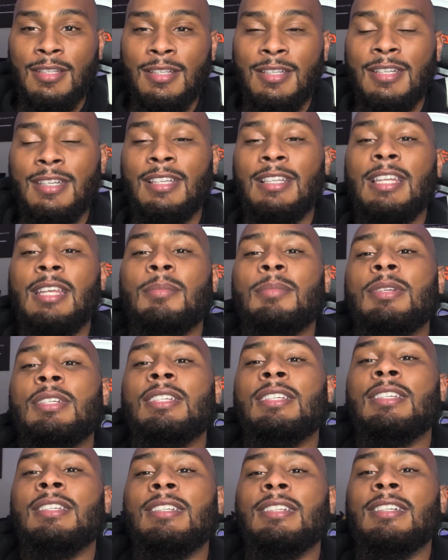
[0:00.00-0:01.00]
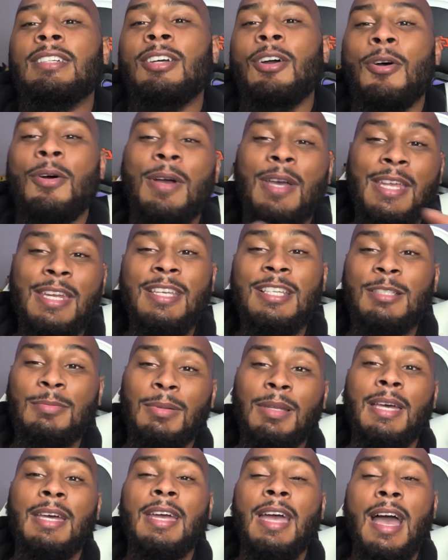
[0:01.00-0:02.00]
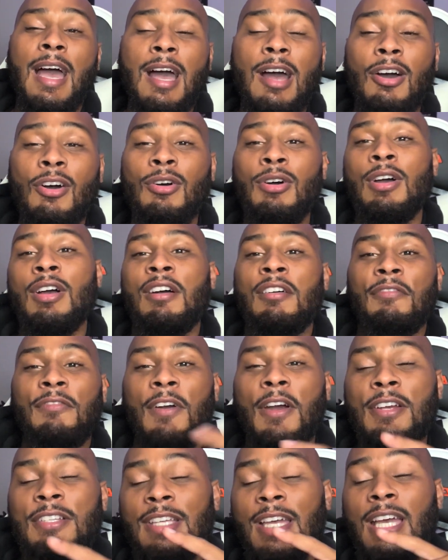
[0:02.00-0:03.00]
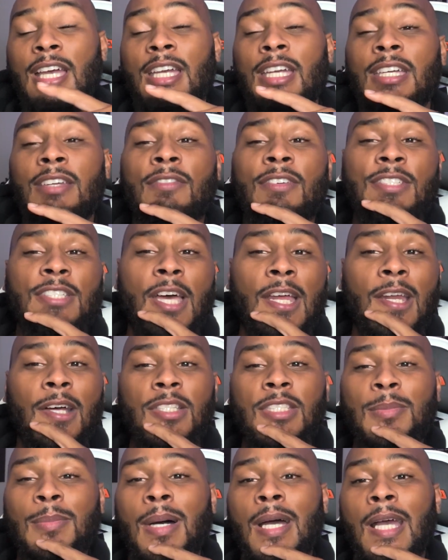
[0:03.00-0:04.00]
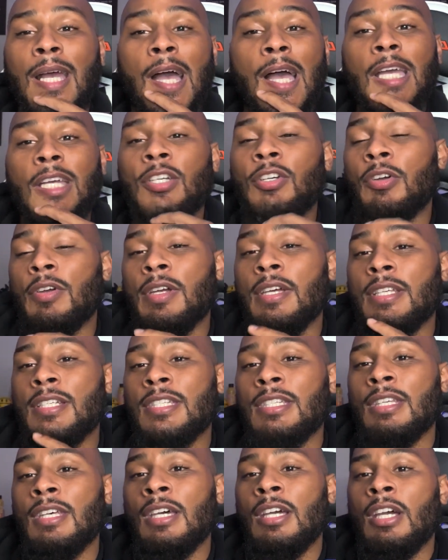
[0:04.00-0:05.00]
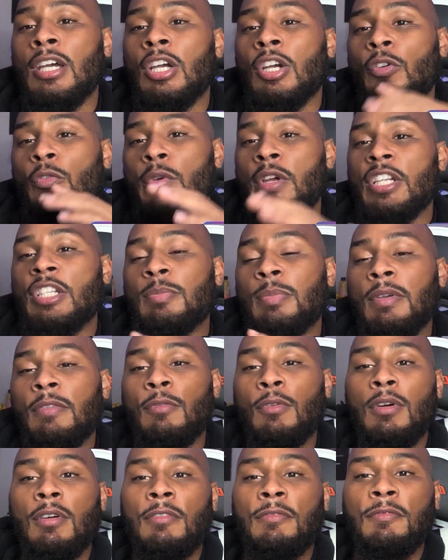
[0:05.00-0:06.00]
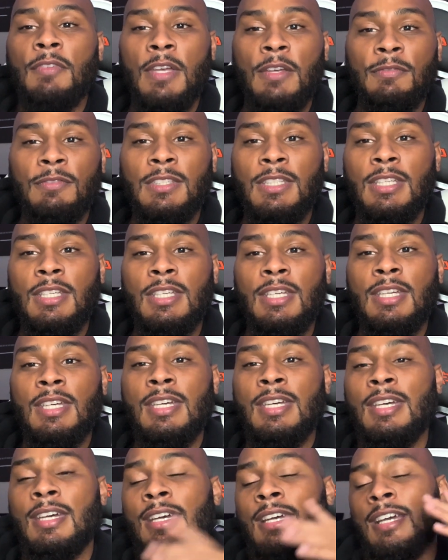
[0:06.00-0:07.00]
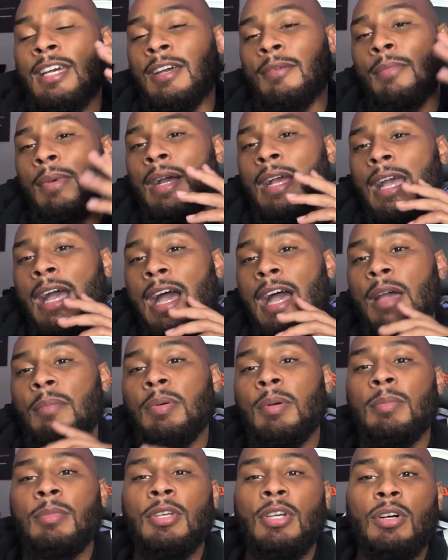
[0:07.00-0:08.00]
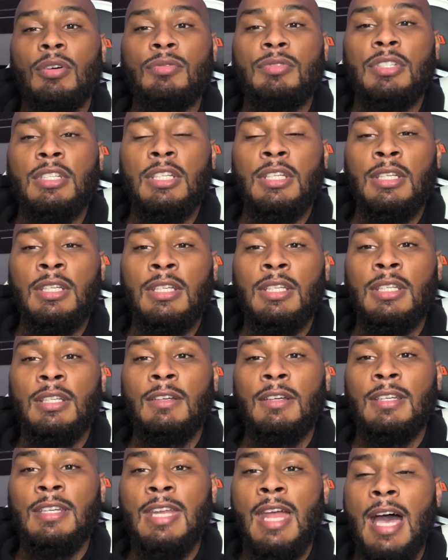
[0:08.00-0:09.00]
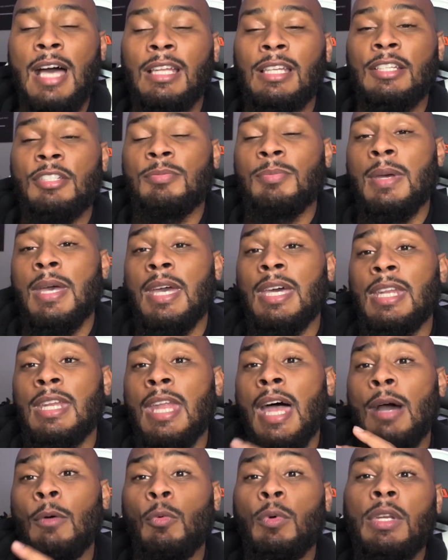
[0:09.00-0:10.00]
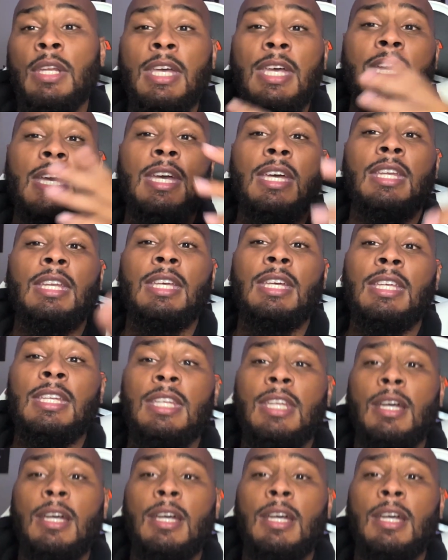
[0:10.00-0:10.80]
And let me go ahead and explain how. First, I got to give a shout out to my guy, Chris, Rich Before 50. My guy put me on to the knowledge, man, and I went ahead and